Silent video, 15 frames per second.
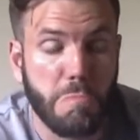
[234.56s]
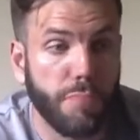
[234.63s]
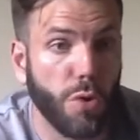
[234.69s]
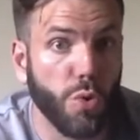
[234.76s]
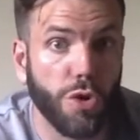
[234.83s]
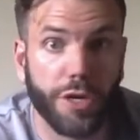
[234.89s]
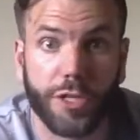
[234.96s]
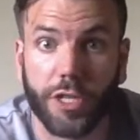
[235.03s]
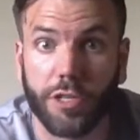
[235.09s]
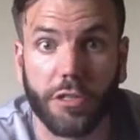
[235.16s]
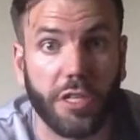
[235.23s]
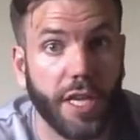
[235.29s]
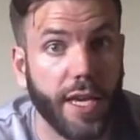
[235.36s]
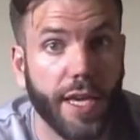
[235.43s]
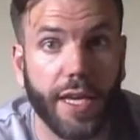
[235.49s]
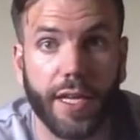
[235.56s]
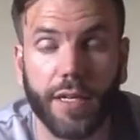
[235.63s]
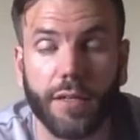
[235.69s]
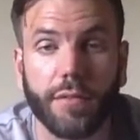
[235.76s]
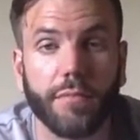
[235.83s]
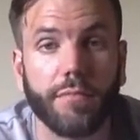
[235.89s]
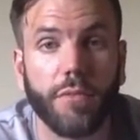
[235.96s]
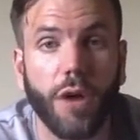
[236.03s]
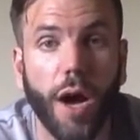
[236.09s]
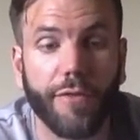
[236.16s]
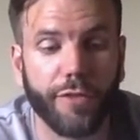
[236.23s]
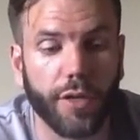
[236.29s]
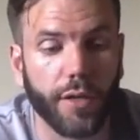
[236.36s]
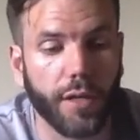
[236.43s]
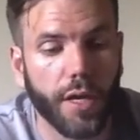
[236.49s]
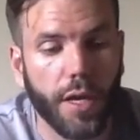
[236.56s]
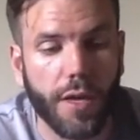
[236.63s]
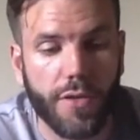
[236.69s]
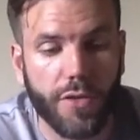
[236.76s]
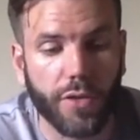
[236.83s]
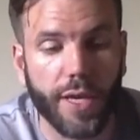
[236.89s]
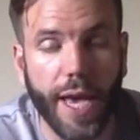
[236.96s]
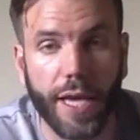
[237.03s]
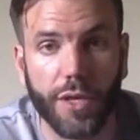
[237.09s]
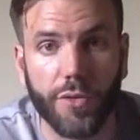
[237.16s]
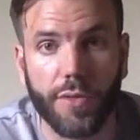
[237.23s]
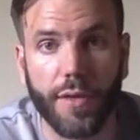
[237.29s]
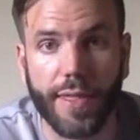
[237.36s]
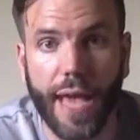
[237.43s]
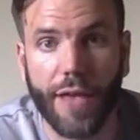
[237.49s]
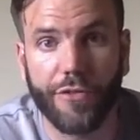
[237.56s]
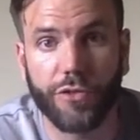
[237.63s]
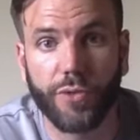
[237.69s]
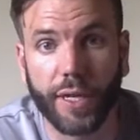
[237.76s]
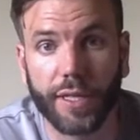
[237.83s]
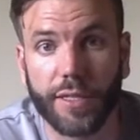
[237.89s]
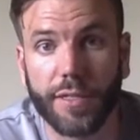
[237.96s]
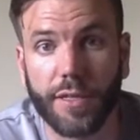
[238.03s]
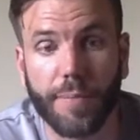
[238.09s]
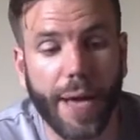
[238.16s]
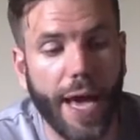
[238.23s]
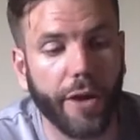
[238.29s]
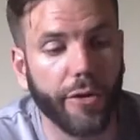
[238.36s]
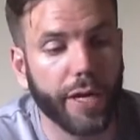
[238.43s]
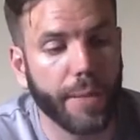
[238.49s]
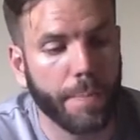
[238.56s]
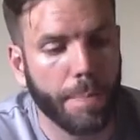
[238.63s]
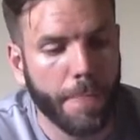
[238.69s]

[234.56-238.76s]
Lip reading: port can offer. So you attach it directly to the battery.